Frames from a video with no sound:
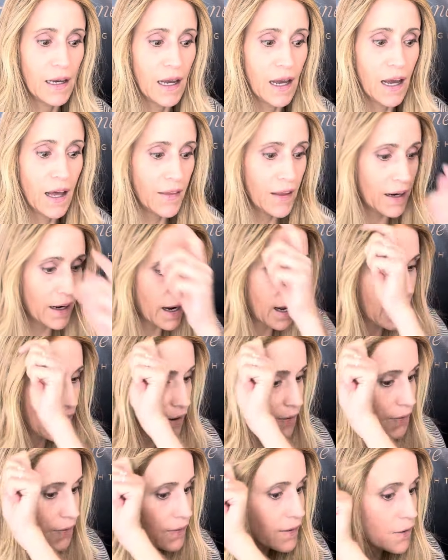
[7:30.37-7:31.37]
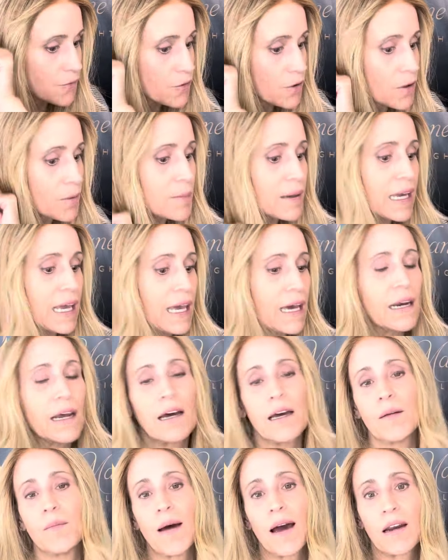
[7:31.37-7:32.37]
And then I have several McKenna
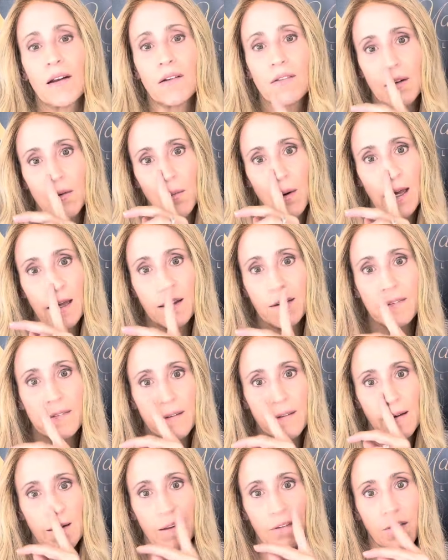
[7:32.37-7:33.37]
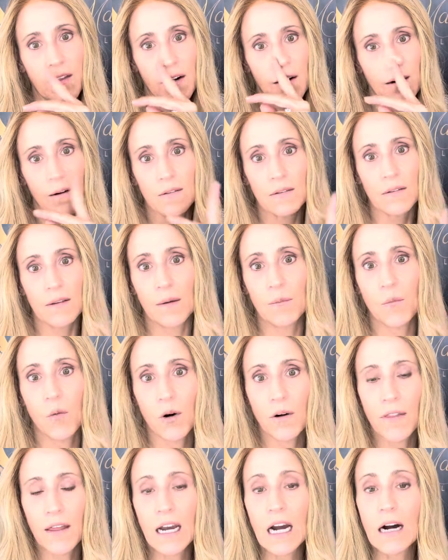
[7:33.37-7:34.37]
and Madison wigs that are
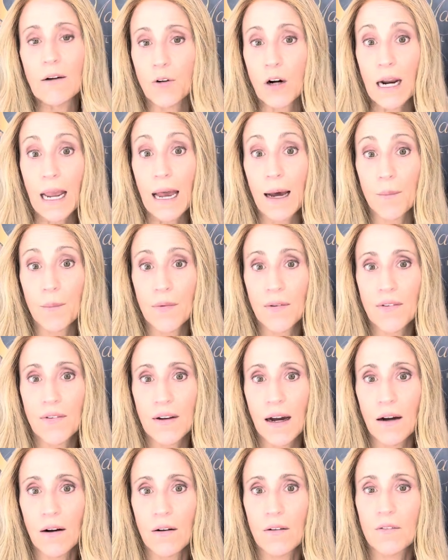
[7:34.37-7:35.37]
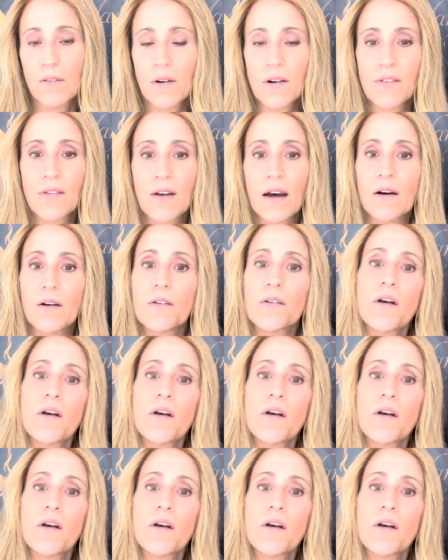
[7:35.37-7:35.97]
more the comfort cap style for sale.